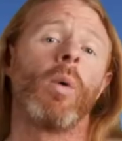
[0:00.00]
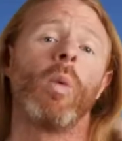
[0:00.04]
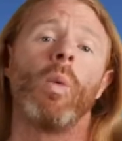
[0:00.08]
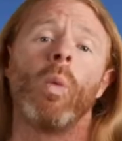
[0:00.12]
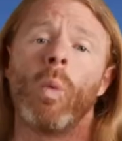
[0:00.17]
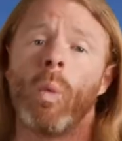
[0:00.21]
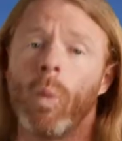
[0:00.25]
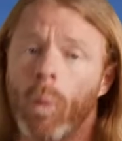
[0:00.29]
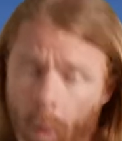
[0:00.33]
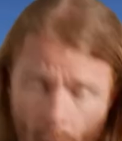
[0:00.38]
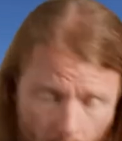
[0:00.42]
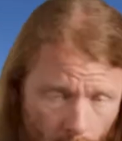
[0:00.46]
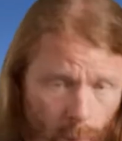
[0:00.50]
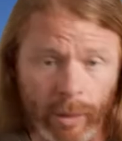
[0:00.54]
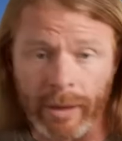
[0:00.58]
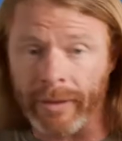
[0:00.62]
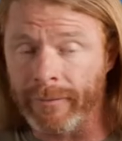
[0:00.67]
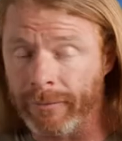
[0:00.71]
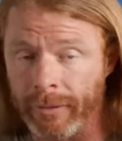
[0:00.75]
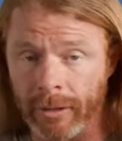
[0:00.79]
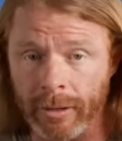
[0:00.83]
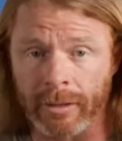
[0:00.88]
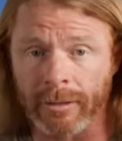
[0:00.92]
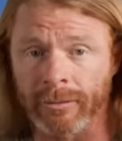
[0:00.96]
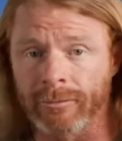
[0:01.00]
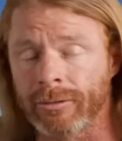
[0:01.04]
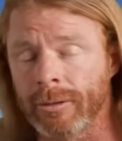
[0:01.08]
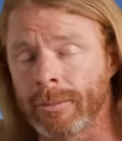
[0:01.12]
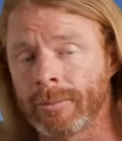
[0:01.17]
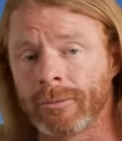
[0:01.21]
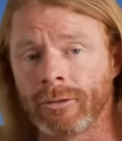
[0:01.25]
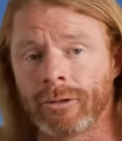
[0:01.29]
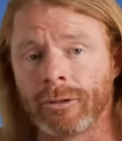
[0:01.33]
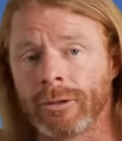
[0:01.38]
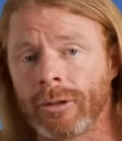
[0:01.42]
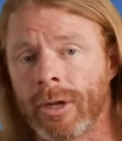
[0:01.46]
what we've learned
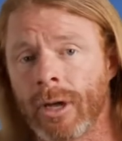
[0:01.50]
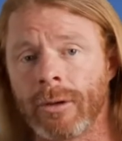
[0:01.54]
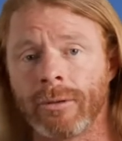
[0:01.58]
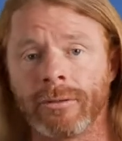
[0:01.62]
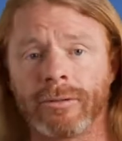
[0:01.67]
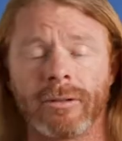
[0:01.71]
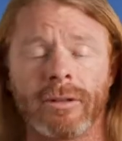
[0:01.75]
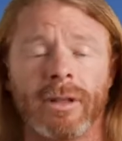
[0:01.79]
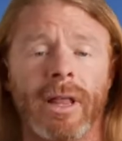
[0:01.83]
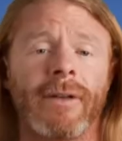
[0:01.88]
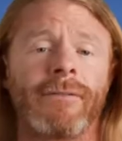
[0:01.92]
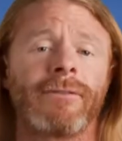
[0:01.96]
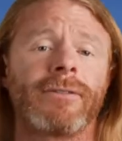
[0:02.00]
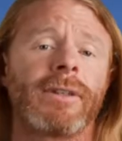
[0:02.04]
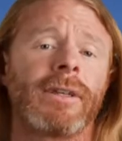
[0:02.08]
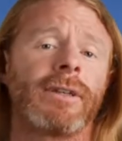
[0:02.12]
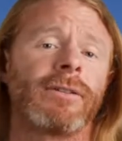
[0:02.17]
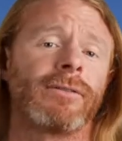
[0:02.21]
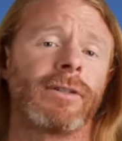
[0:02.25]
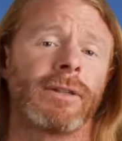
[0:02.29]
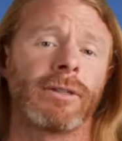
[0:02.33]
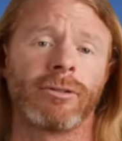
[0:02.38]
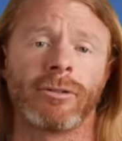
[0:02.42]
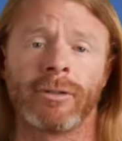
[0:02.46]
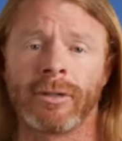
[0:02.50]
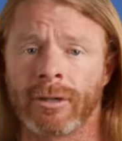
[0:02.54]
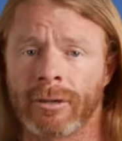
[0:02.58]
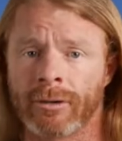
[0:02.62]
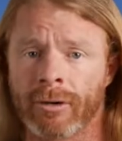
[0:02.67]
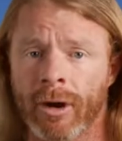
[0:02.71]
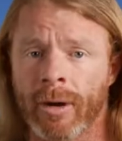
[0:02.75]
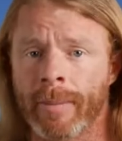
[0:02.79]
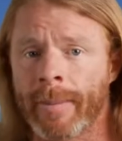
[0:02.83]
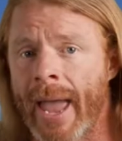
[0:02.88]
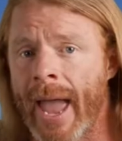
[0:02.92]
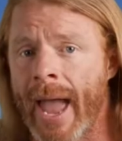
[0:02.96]
from Trudeau's leftist
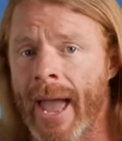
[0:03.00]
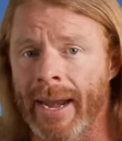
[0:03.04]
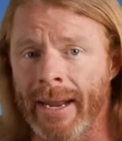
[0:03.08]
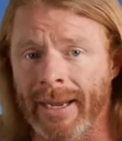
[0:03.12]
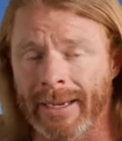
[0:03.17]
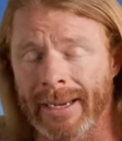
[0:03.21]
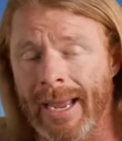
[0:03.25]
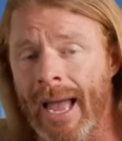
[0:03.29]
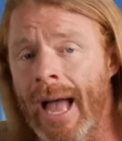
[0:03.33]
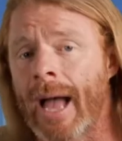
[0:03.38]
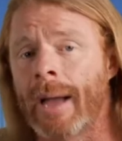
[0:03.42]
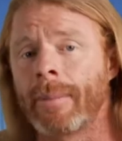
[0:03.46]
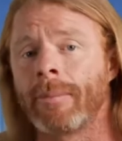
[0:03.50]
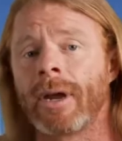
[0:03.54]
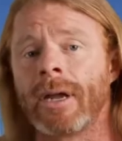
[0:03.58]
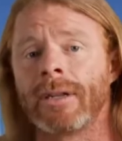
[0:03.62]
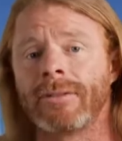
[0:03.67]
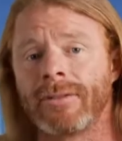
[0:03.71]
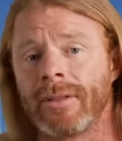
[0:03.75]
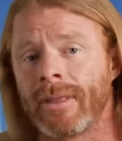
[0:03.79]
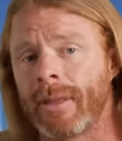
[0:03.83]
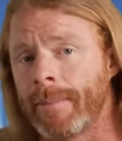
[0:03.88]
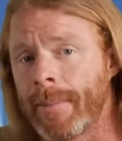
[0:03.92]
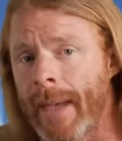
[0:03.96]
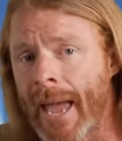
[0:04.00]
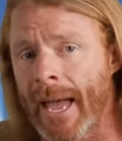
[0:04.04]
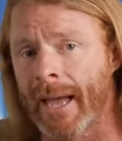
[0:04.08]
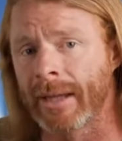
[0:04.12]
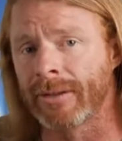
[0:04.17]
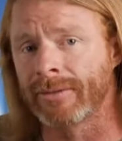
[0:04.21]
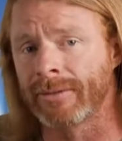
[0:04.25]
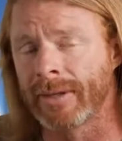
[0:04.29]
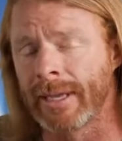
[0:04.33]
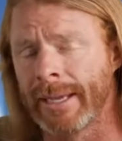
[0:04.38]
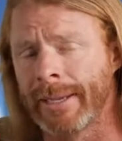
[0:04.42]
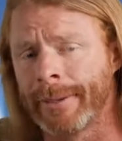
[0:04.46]
adrenochrome addict comrades in the
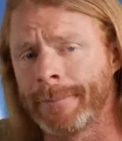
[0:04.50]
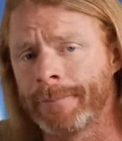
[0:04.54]
past